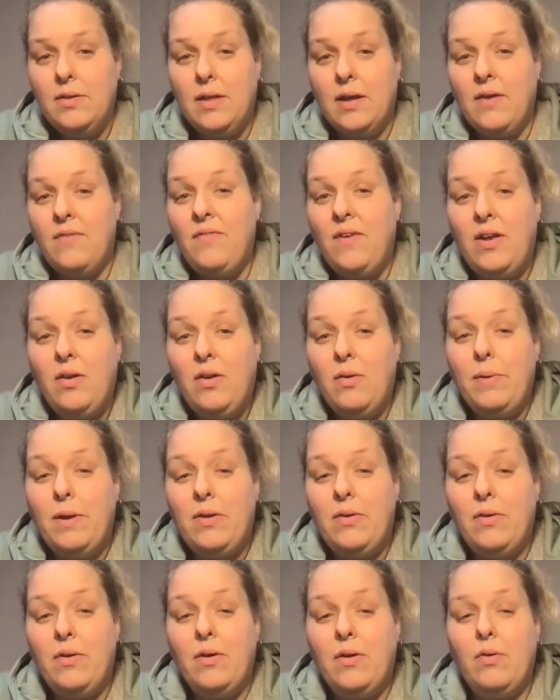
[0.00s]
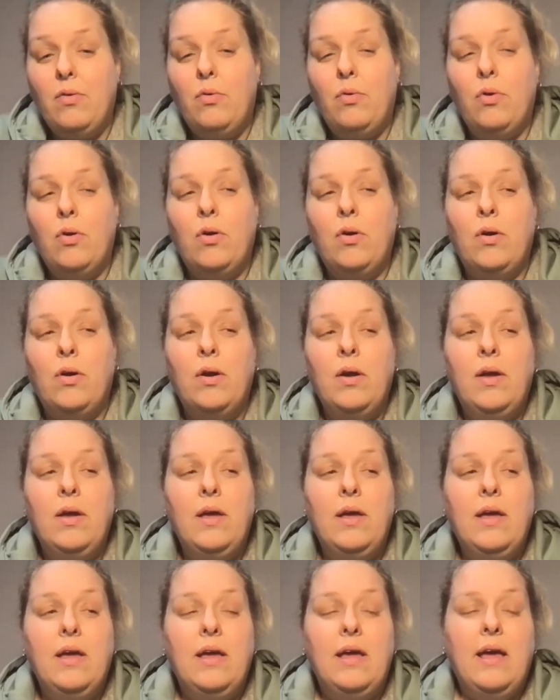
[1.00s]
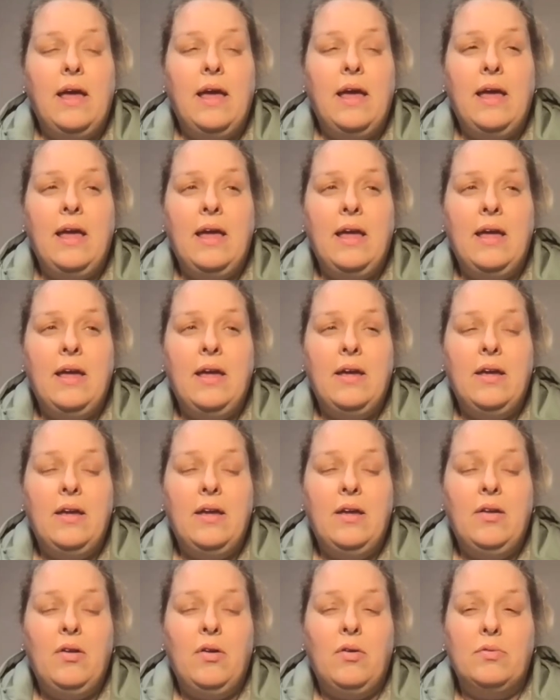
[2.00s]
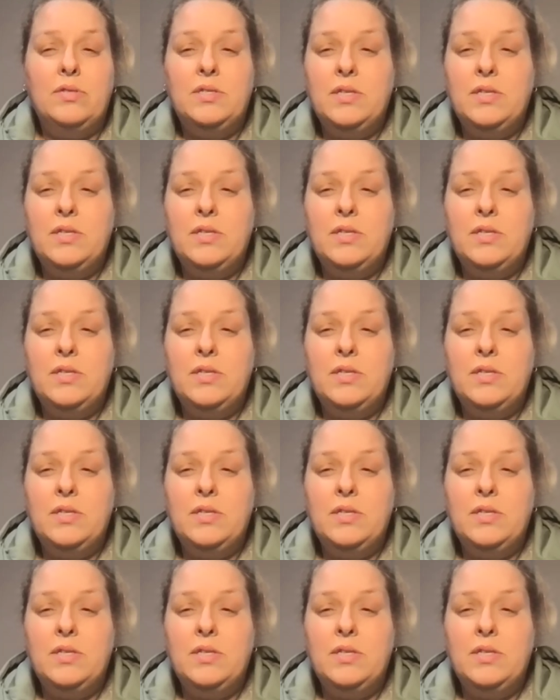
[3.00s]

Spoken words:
like a fender bender or a,